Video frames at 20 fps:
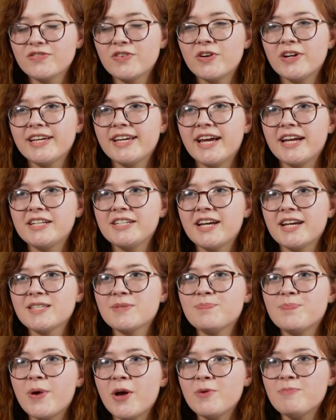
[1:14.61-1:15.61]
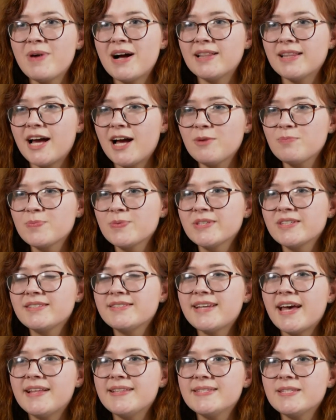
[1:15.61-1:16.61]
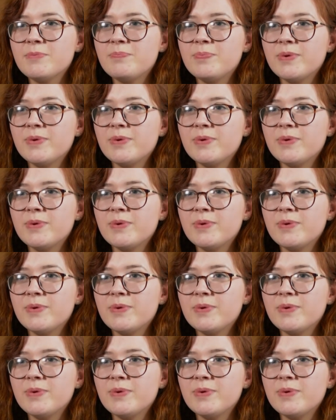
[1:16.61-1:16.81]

for EHS mobile apps tend to